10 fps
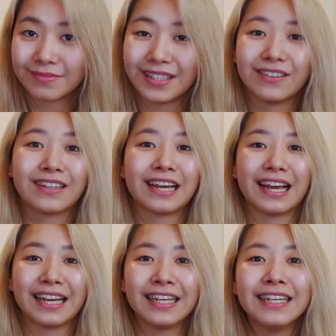
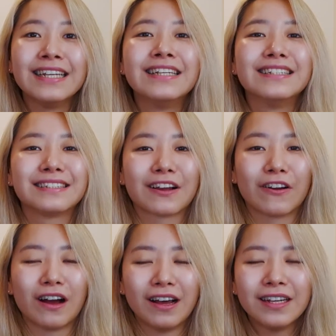Okay,
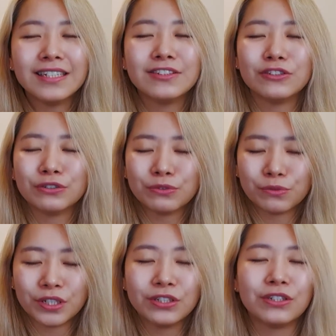so I do
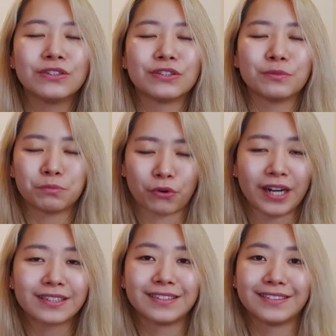want you to
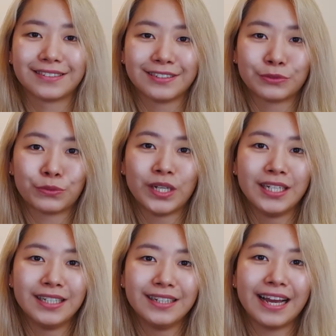practice this
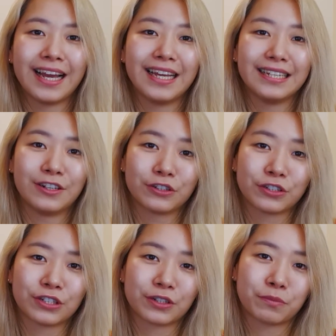one, and I'm
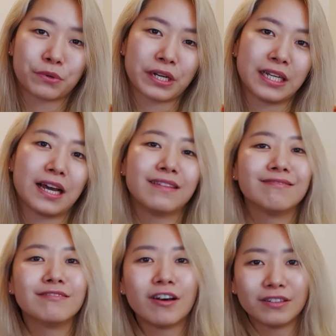gonna bring
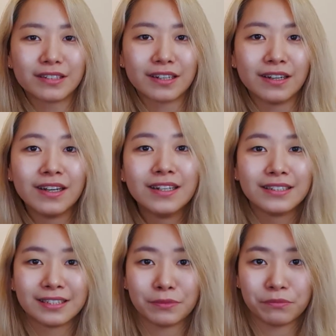another
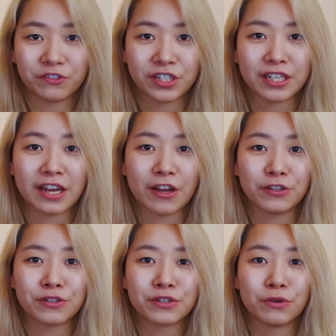tip
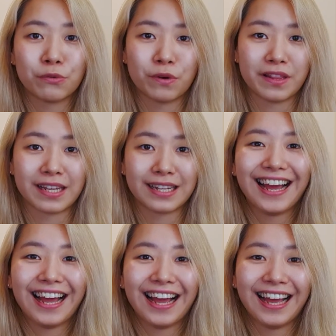videos with it.
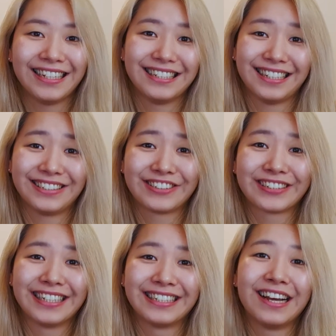And as you
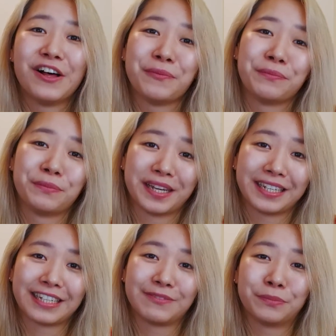can tell, I'm
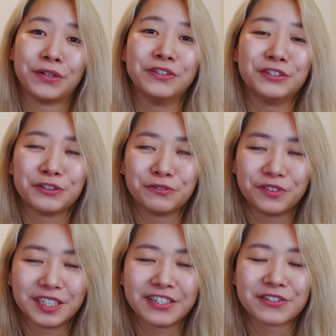making a bunch of
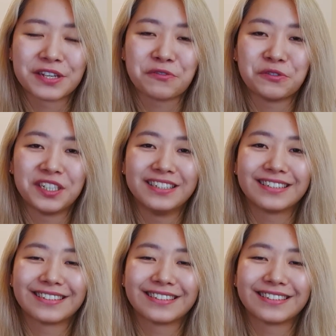videos at once.